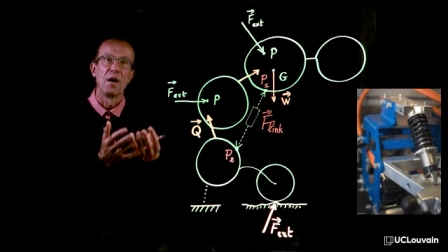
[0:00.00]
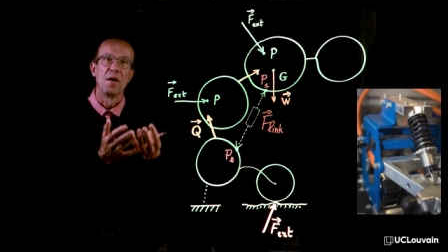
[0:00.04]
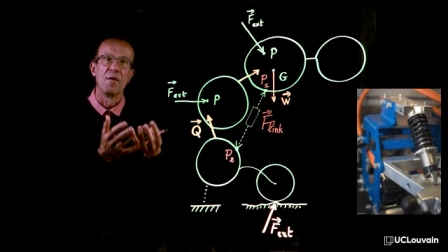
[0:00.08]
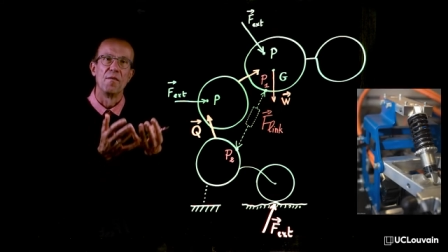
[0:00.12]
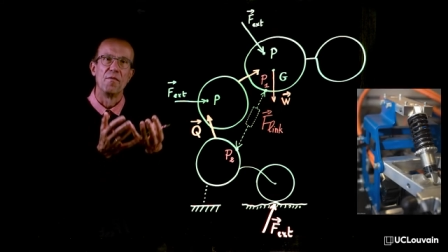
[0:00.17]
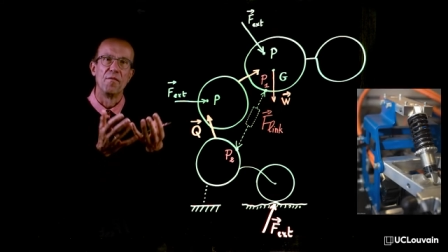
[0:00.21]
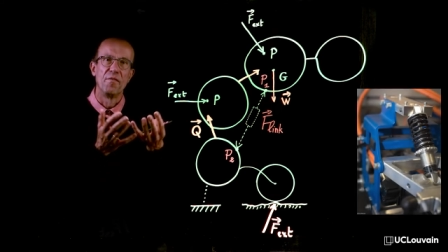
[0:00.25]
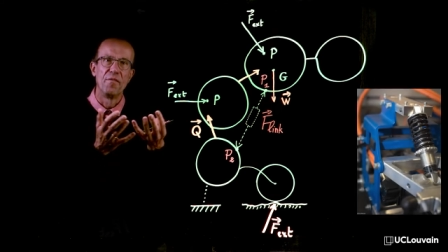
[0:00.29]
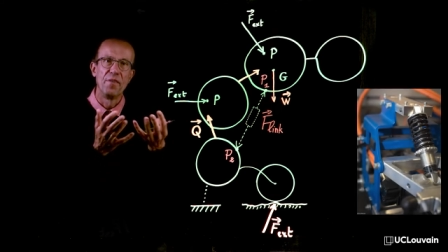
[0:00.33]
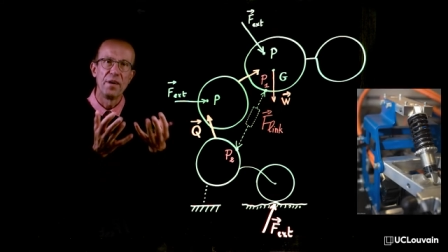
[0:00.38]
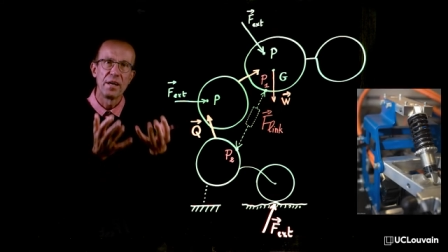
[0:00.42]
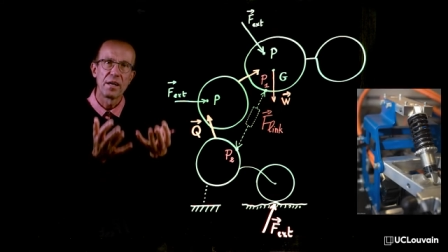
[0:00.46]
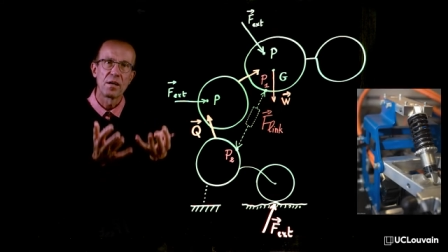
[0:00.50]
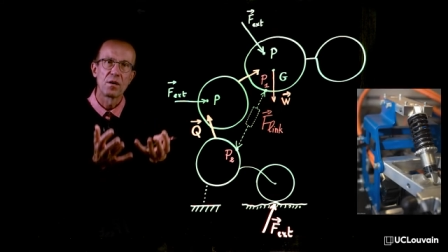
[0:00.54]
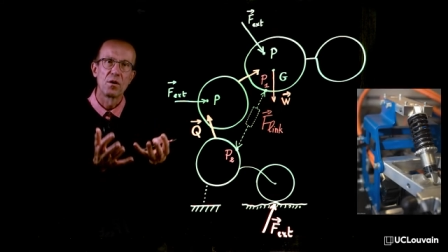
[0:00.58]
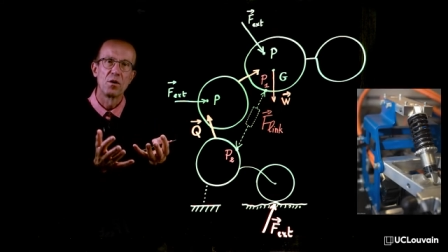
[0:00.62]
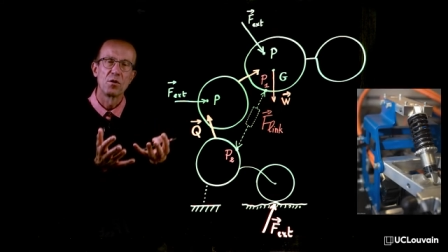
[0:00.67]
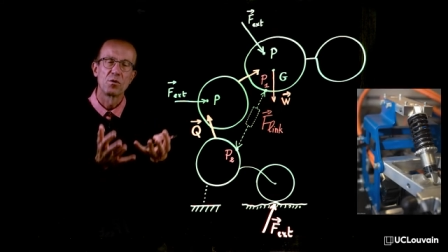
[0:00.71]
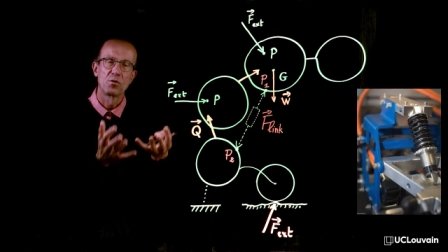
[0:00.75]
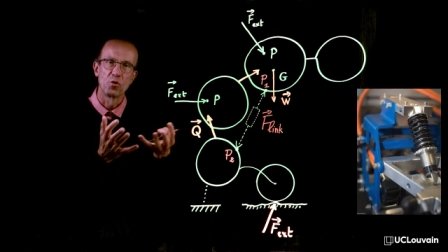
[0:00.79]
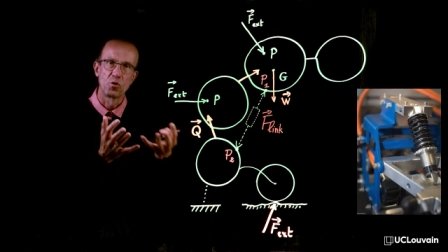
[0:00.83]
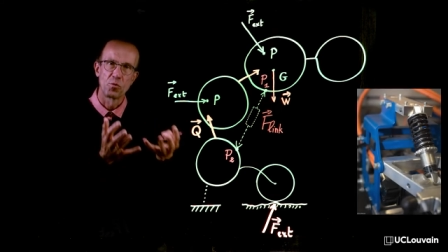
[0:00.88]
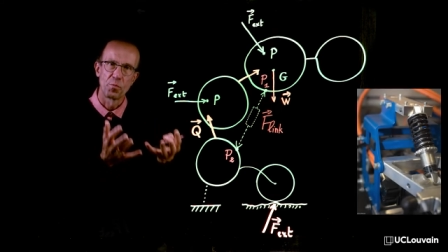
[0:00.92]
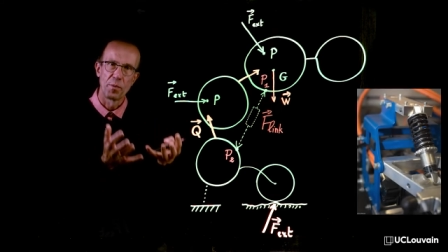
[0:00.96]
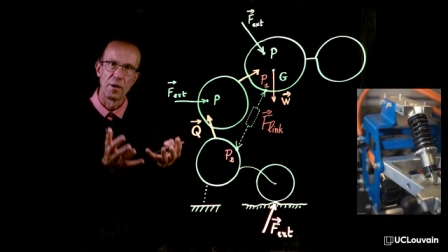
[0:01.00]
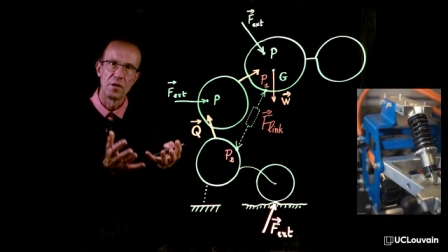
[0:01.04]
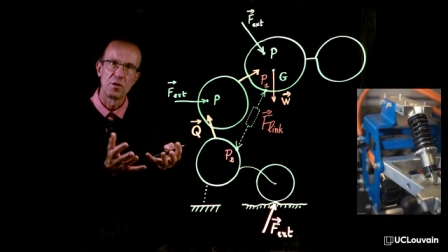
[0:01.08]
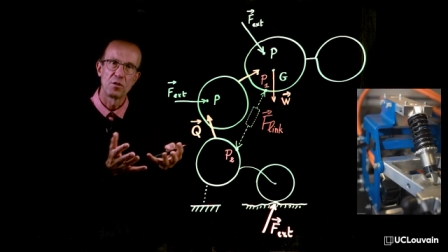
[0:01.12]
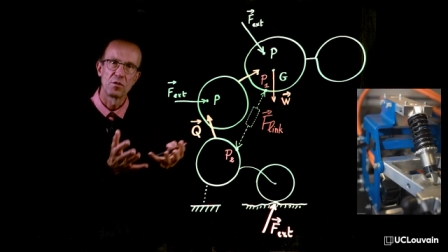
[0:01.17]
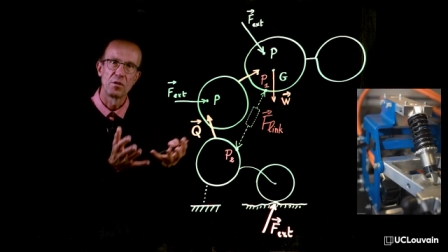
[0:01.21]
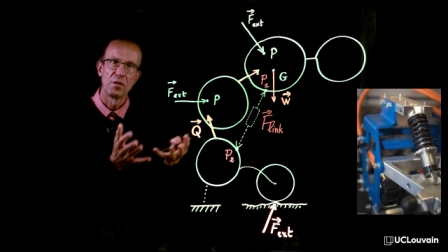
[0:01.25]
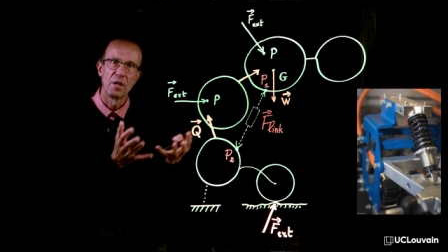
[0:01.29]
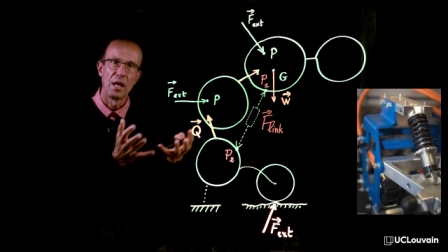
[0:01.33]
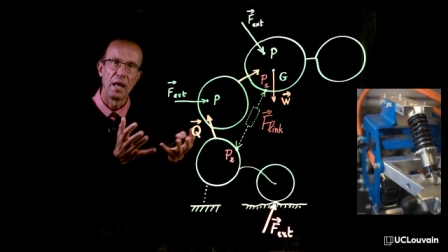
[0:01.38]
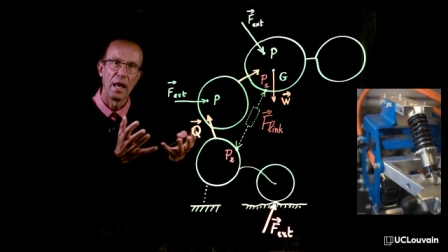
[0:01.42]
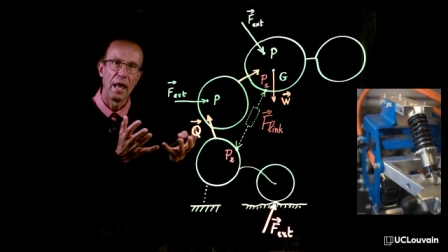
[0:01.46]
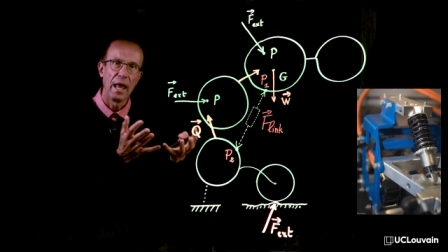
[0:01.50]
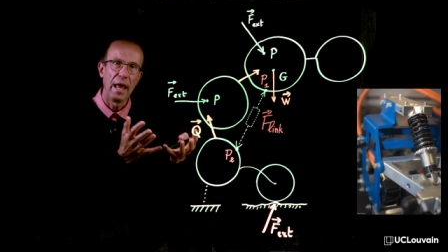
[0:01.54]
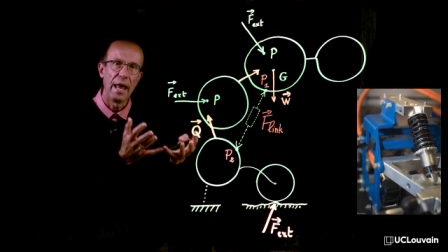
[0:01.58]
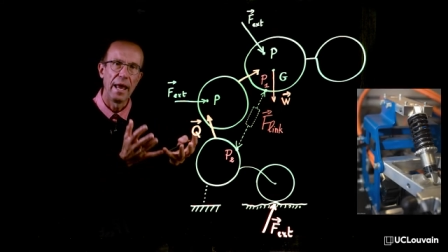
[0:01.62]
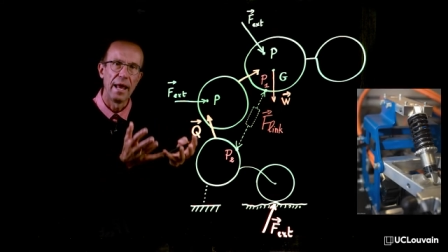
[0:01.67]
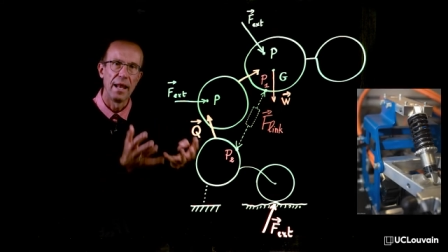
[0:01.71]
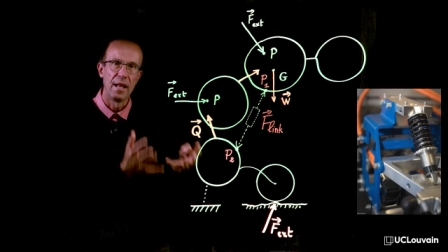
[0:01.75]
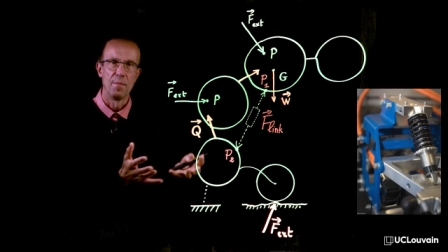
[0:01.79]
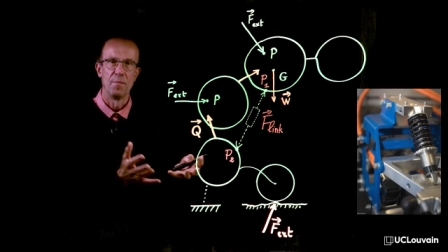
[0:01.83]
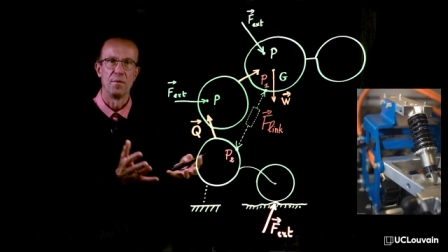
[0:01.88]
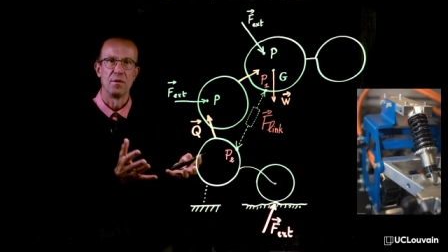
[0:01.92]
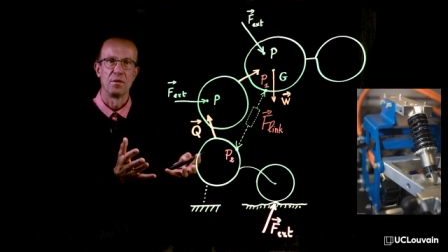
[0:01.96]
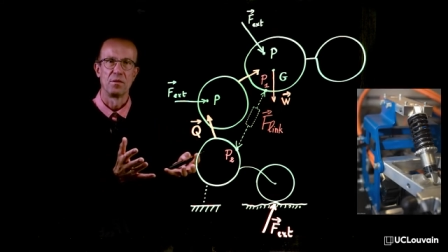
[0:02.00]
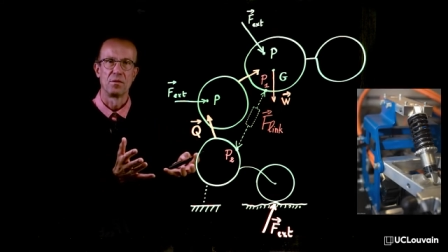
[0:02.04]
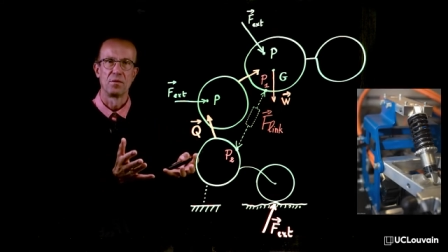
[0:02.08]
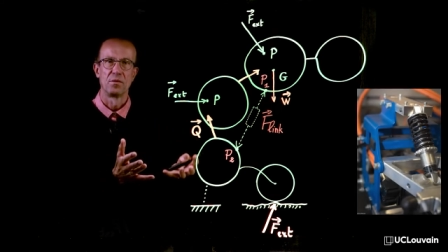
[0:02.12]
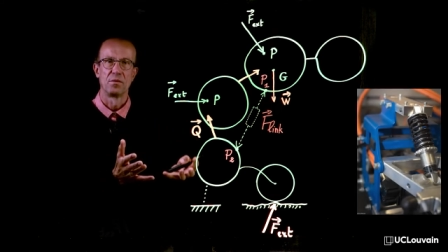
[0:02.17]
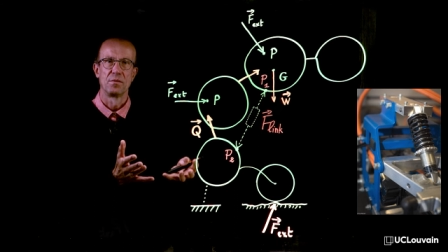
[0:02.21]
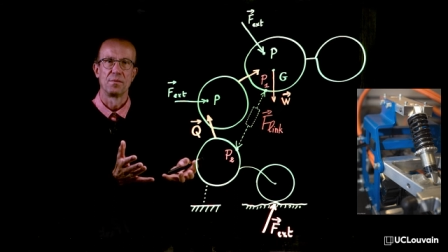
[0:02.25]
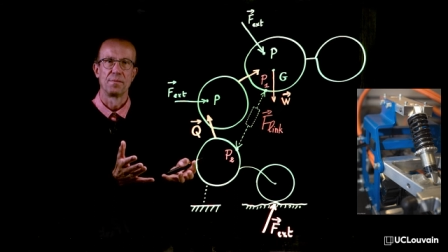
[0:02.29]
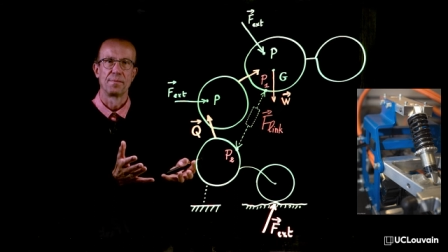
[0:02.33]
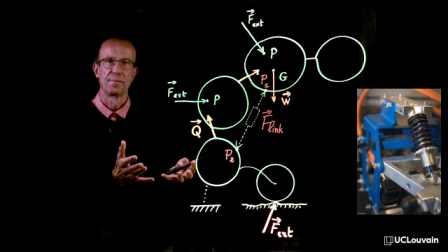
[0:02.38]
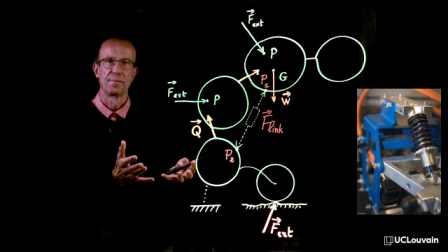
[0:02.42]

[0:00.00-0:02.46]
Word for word: vehicle suspension elements.